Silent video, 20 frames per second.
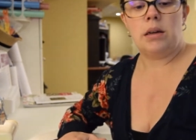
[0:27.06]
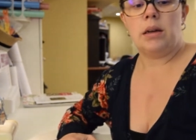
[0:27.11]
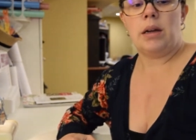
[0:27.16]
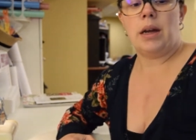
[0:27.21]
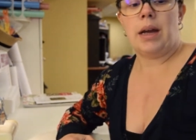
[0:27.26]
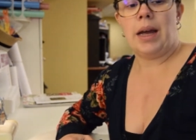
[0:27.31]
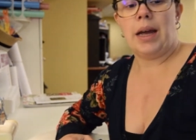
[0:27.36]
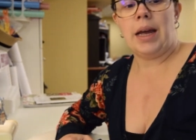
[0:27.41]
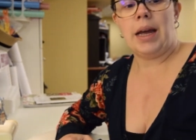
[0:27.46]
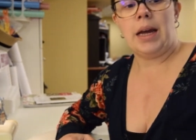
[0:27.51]

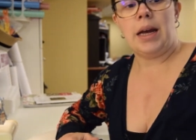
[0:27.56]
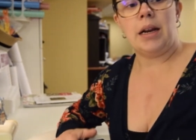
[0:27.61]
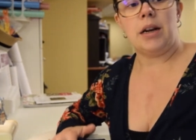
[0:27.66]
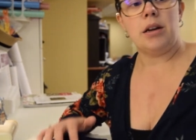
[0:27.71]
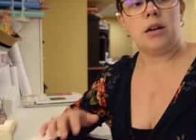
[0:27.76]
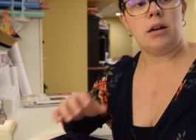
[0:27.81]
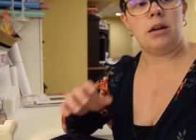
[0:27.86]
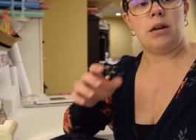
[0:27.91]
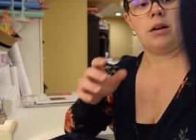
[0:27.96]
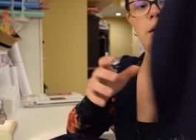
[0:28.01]
and
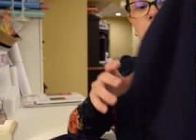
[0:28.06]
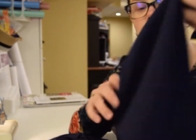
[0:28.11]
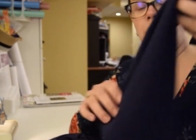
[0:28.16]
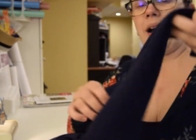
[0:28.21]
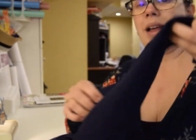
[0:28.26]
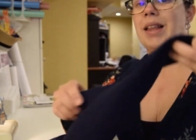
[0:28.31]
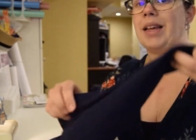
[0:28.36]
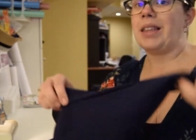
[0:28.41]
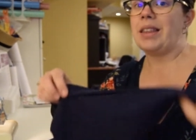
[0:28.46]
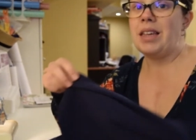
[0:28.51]

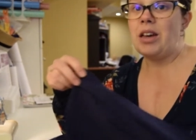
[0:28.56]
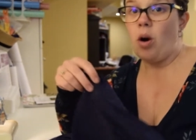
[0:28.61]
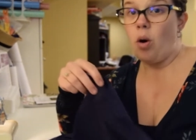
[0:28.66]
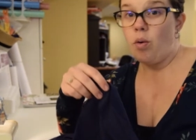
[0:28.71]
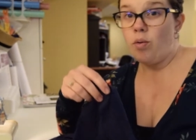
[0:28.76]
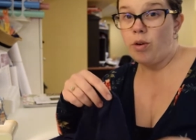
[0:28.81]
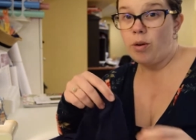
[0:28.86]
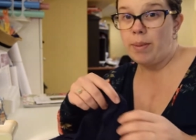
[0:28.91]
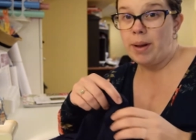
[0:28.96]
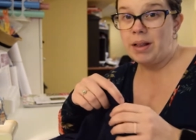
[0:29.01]
I like the
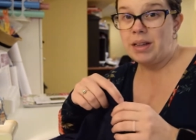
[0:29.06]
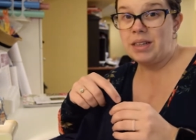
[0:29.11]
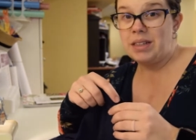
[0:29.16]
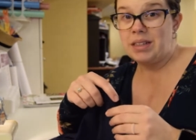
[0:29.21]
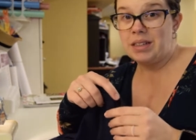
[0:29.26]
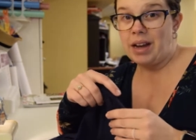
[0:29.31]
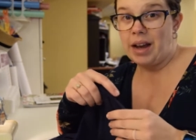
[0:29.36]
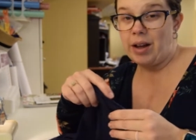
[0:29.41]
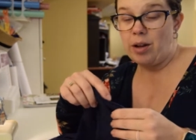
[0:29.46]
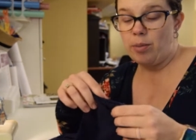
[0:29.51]
overbelly
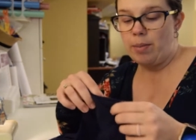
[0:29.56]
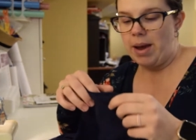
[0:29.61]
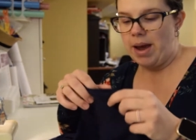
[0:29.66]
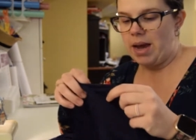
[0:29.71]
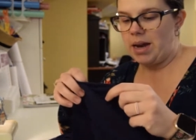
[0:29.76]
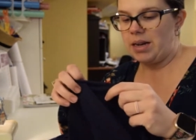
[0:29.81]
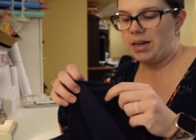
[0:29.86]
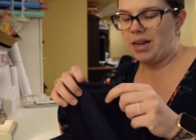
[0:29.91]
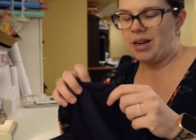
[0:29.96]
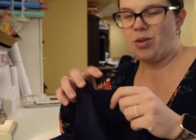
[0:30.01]
style
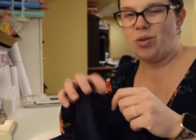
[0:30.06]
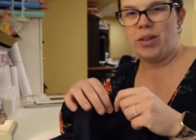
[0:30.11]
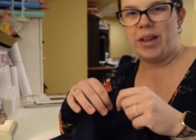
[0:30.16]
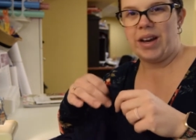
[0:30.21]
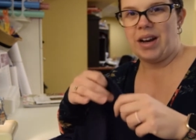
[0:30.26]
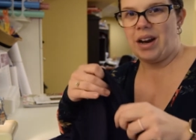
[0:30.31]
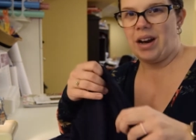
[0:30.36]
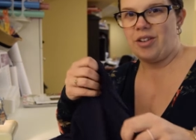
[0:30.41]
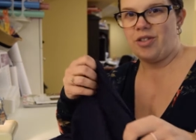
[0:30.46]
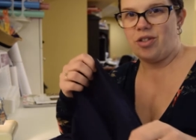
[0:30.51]
band. I don't
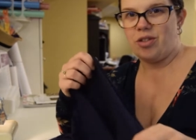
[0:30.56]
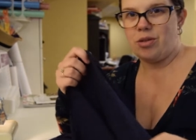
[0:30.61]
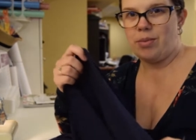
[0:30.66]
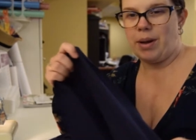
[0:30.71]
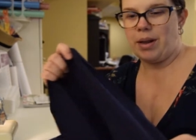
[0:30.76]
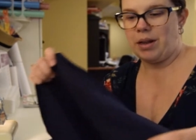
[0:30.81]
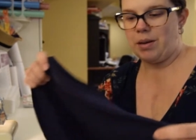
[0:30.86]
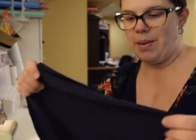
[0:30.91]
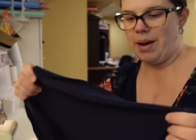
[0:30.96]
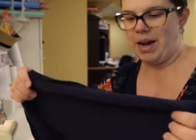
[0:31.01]
like under the
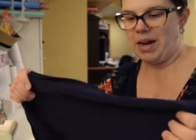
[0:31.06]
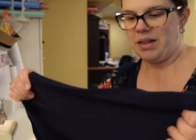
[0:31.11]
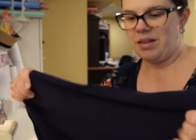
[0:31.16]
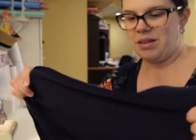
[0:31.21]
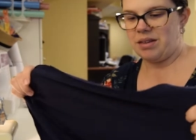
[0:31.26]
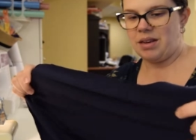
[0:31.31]
belly bands.